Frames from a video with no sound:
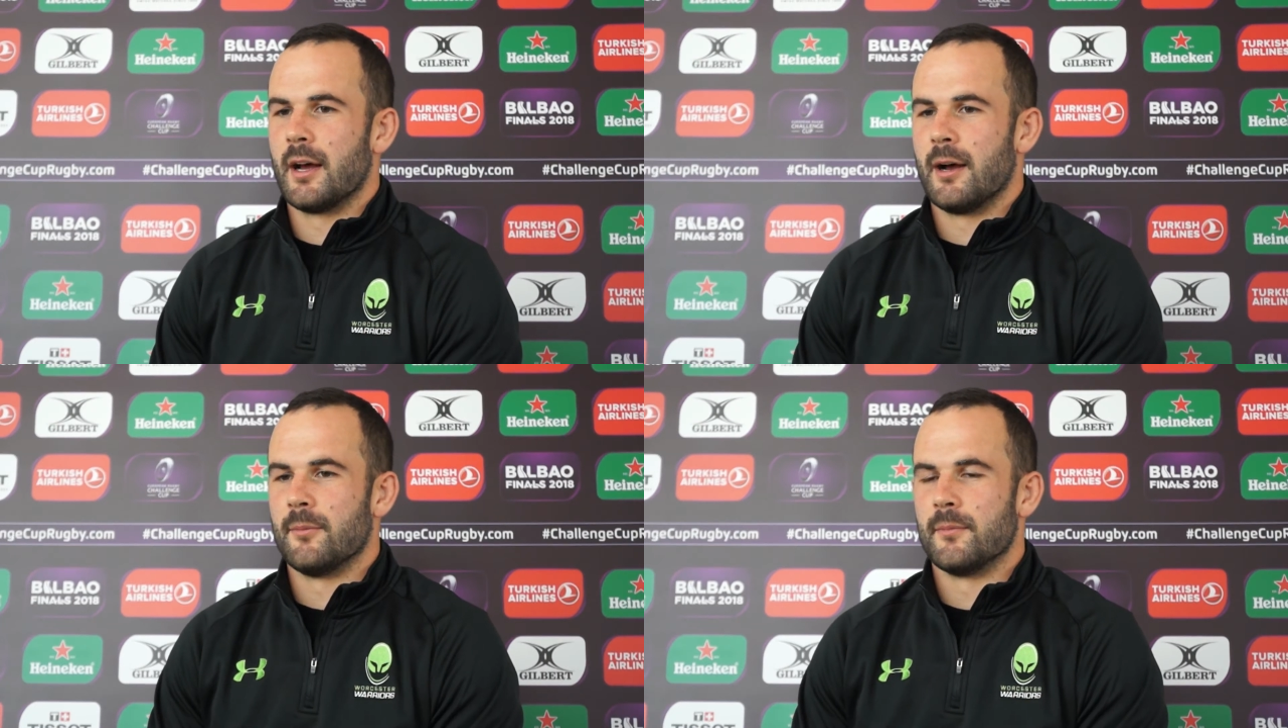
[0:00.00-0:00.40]

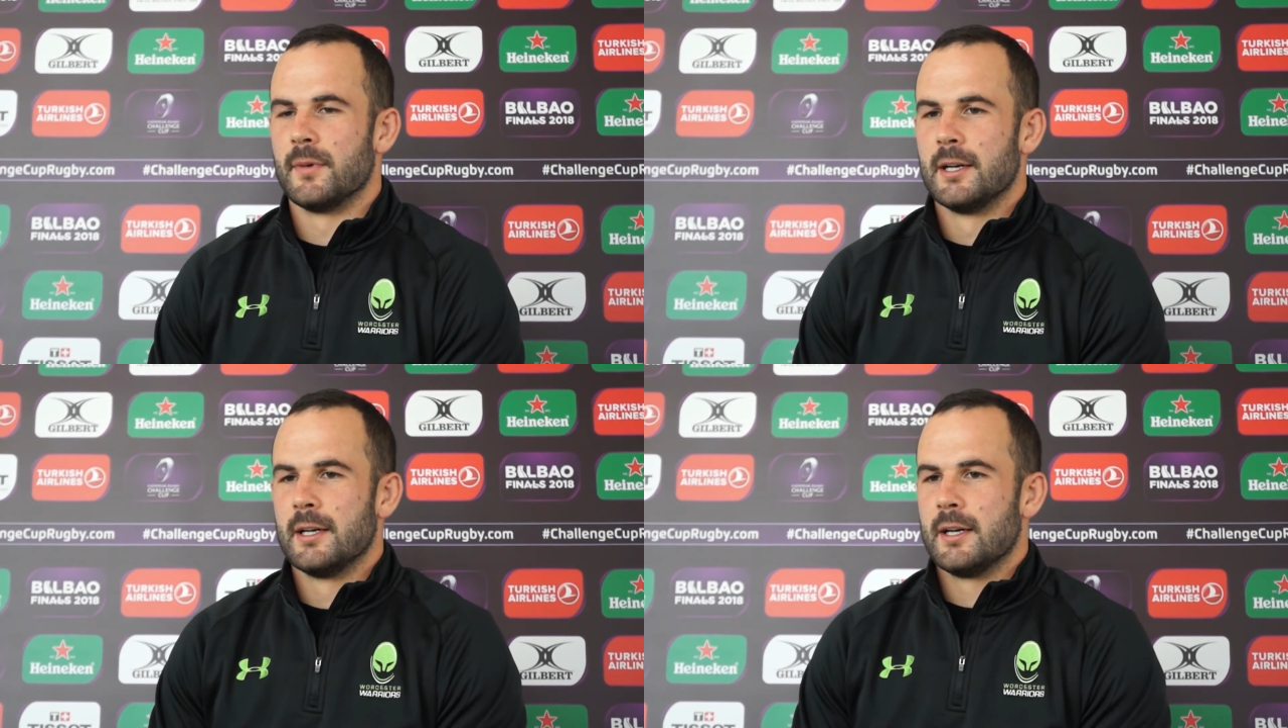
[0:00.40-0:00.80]
Um,
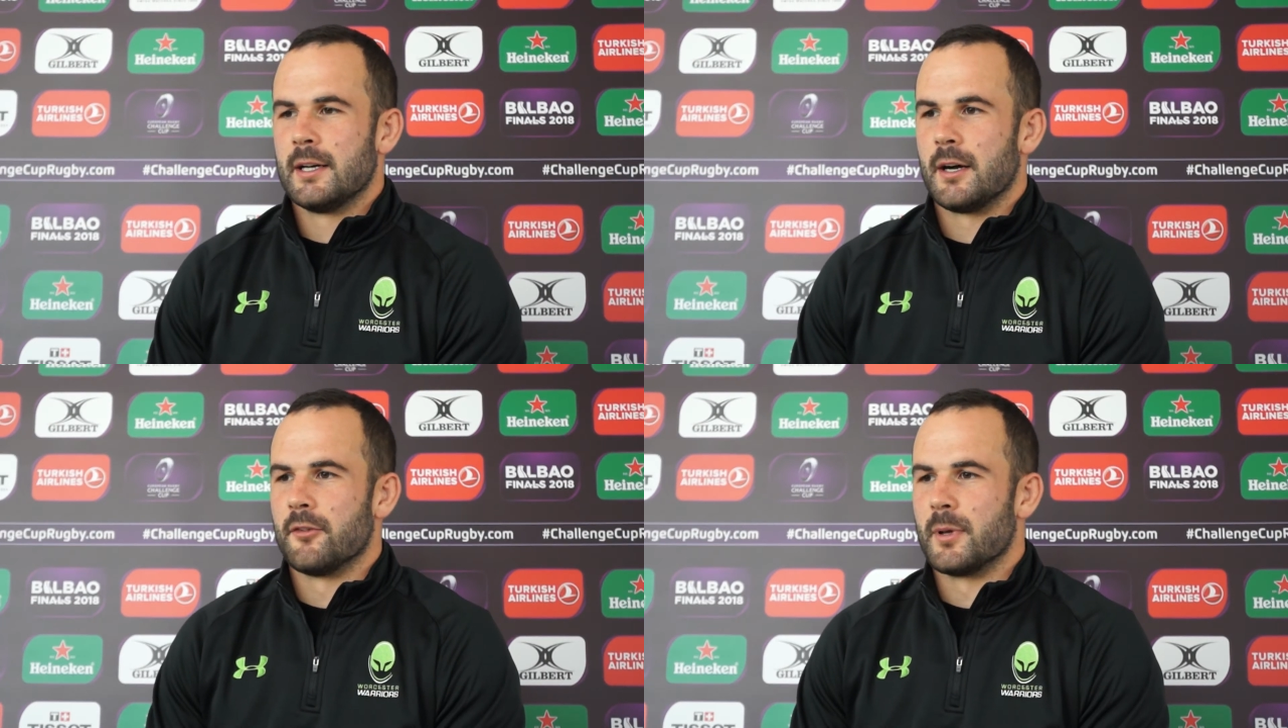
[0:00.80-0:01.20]

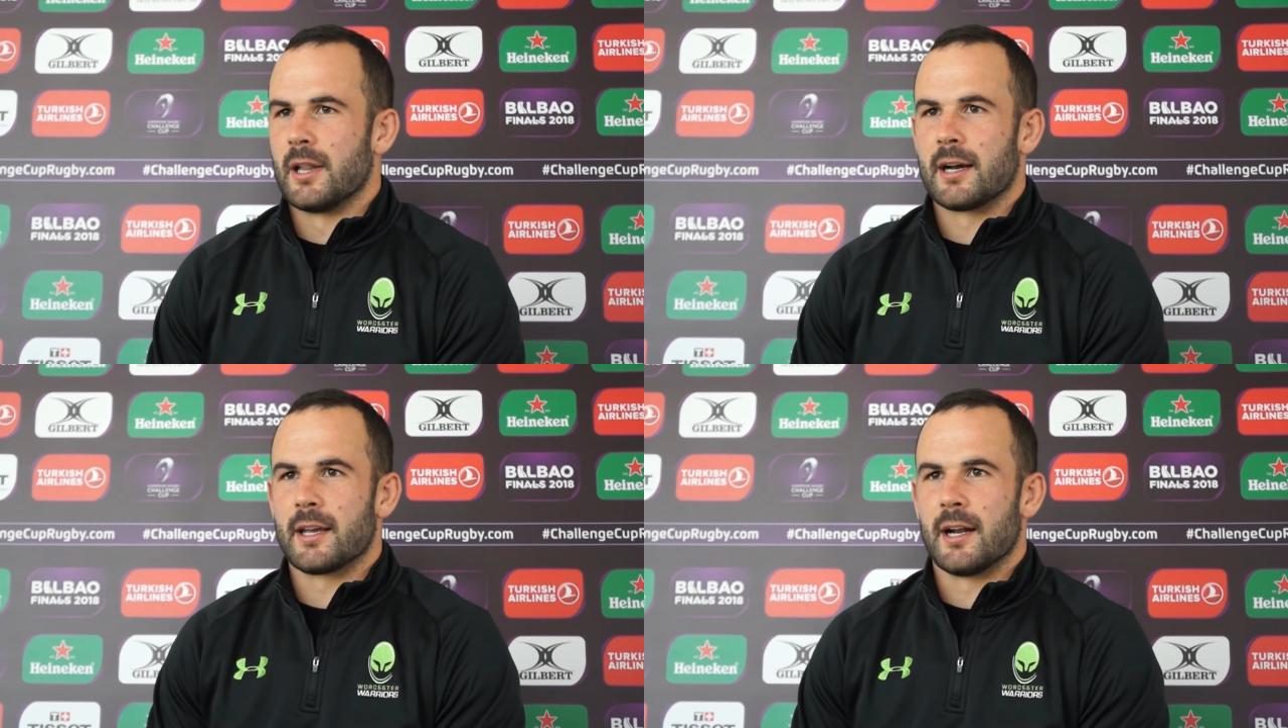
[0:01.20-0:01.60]
I've been
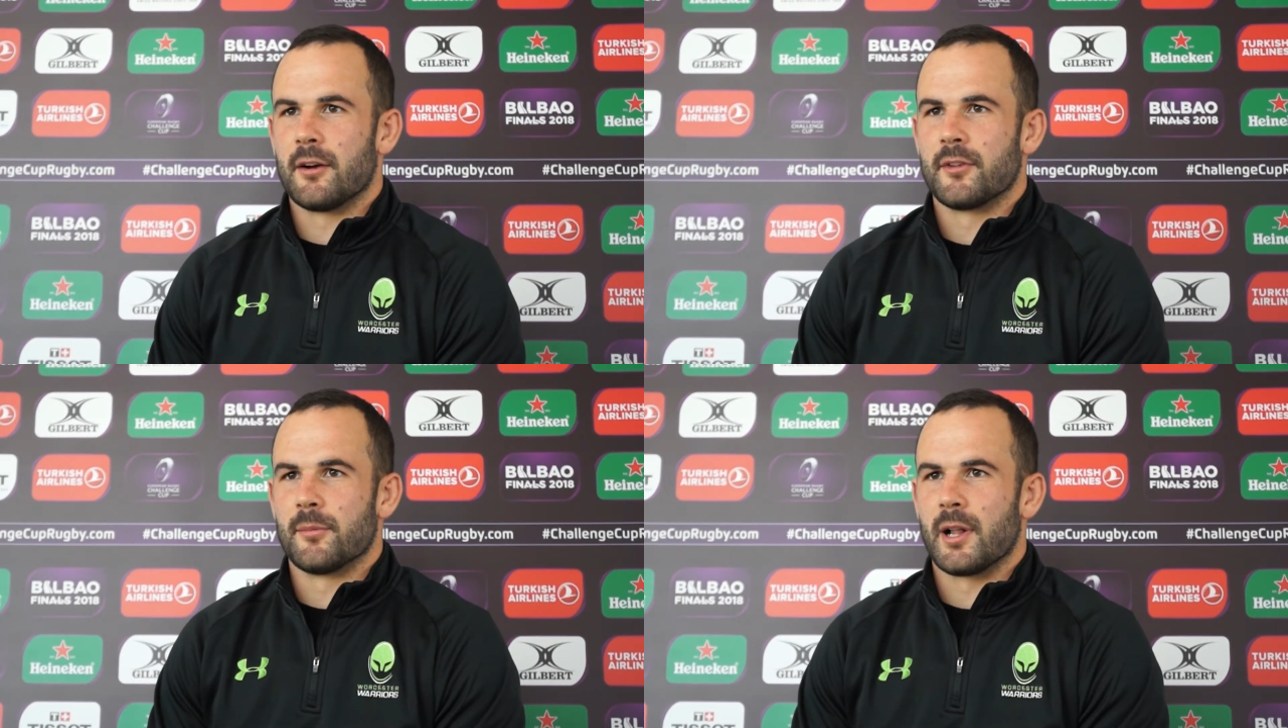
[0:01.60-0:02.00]
lucky
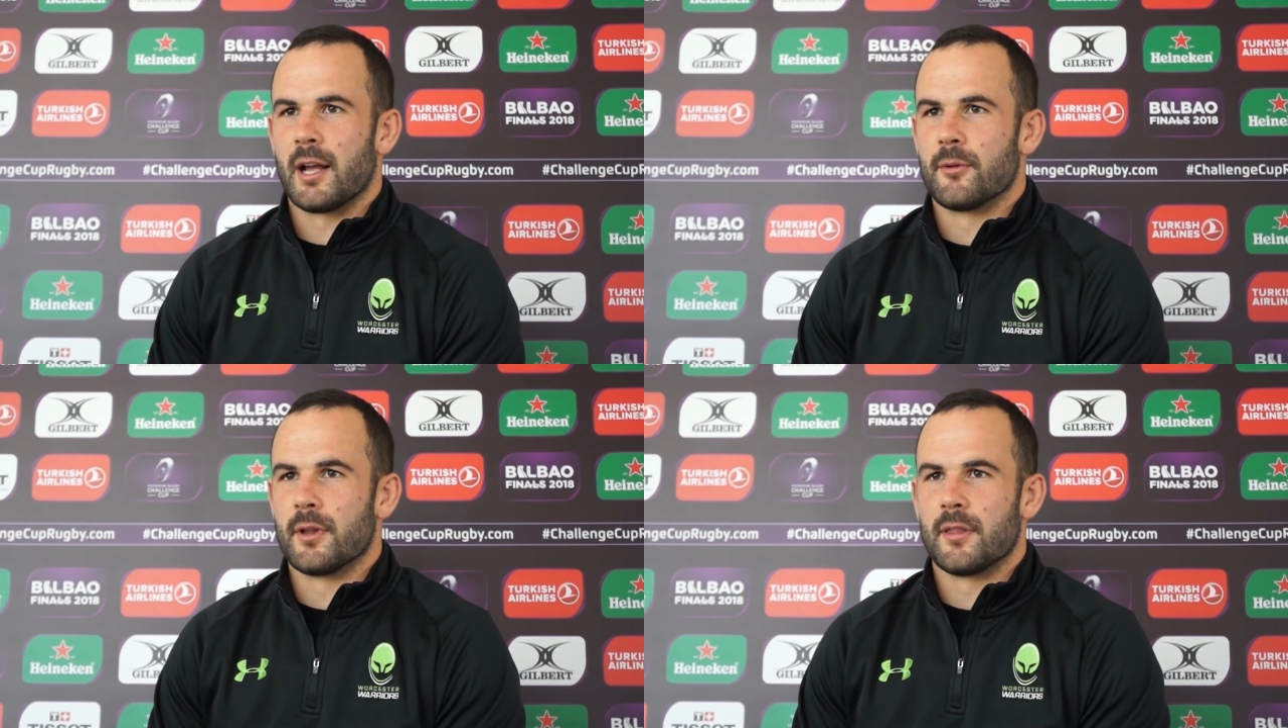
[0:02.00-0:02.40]
enough to
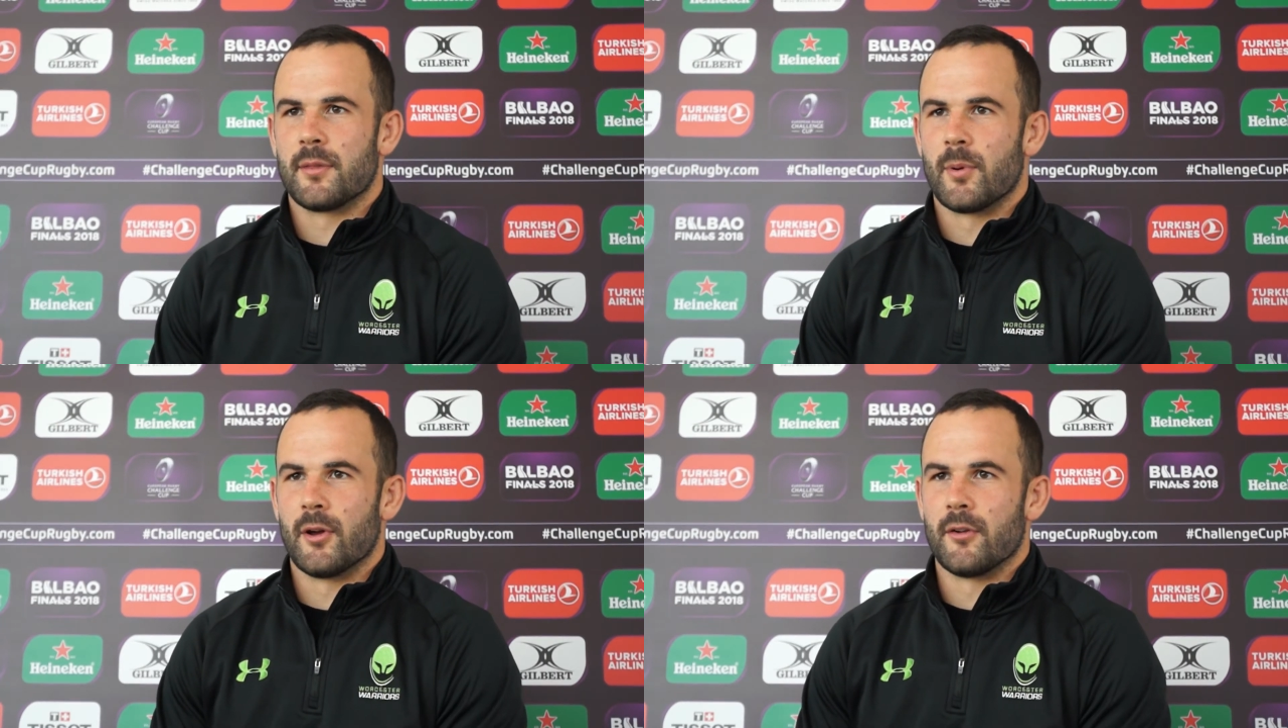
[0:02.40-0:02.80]
play
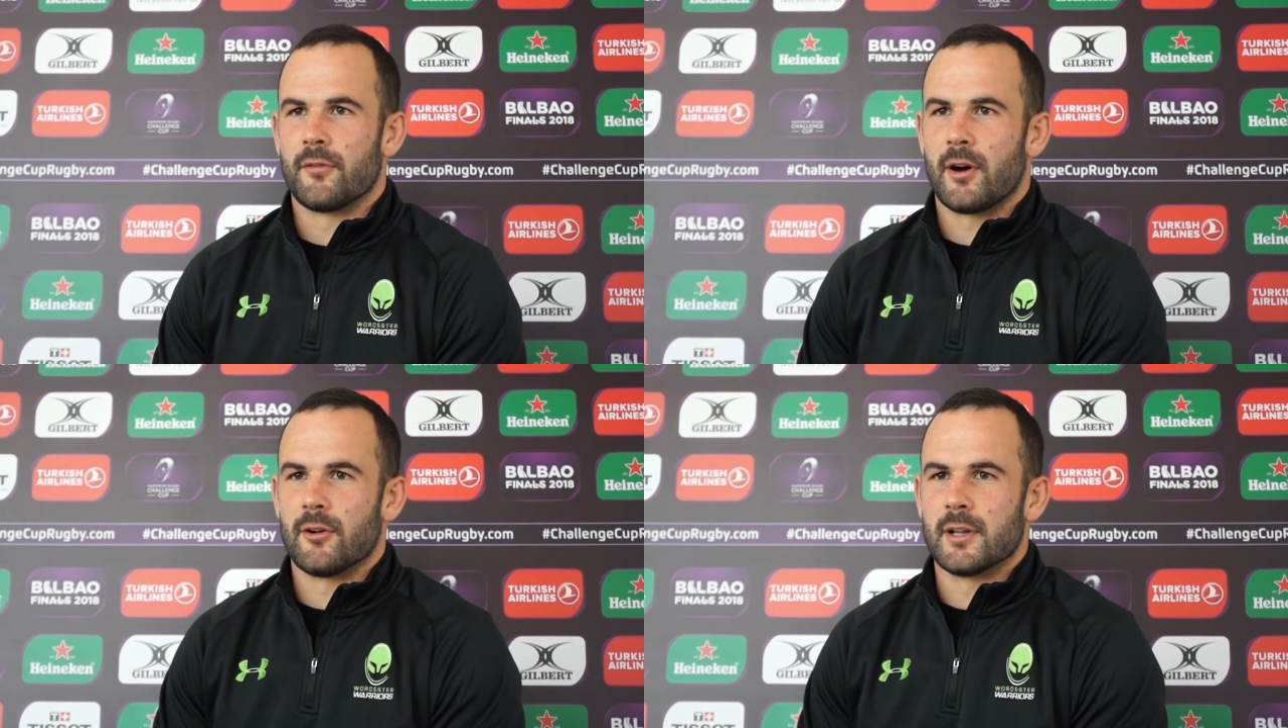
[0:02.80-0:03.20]
with Bernard
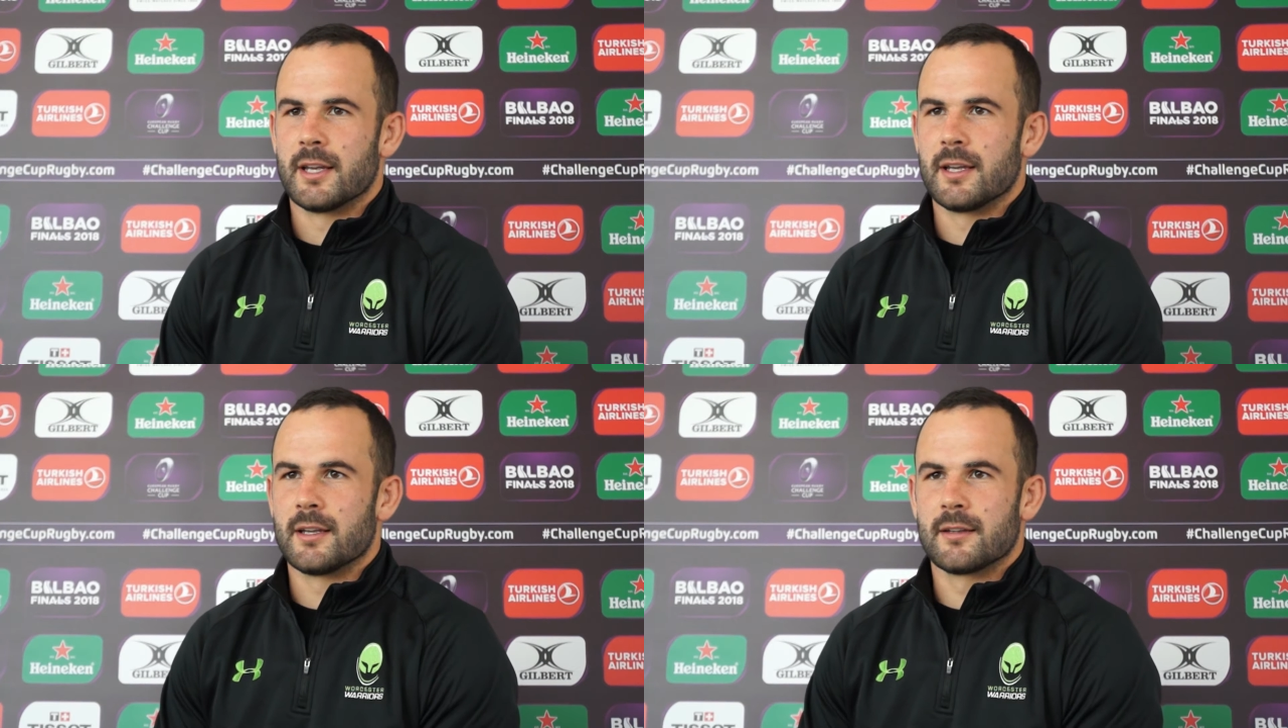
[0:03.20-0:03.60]

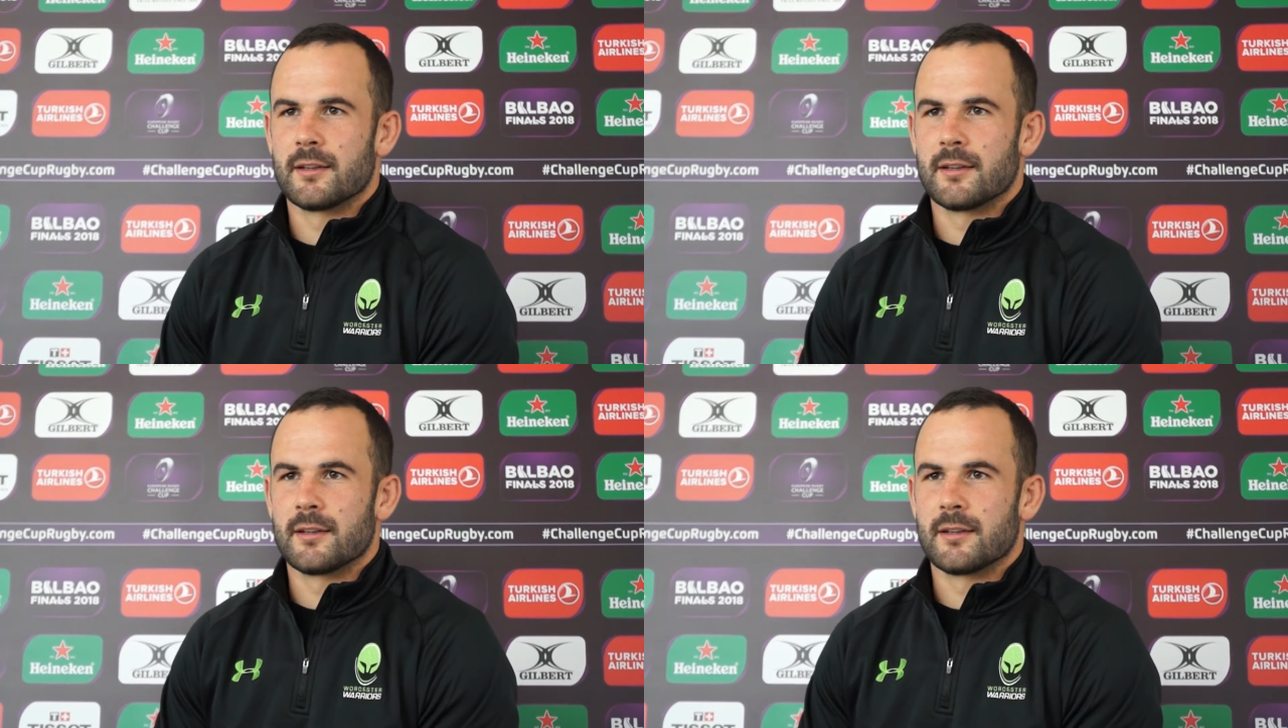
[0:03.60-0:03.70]
Foley,